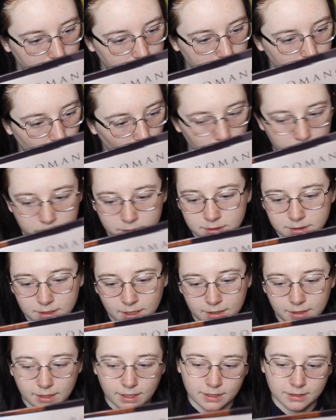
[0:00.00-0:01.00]
songs,
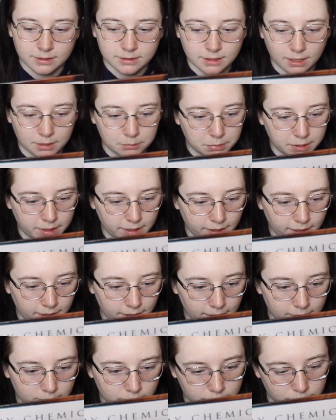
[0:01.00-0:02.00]
and then side B
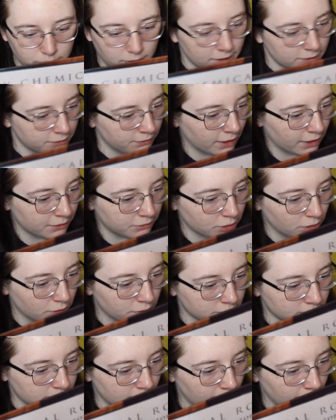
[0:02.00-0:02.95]
it also has five songs,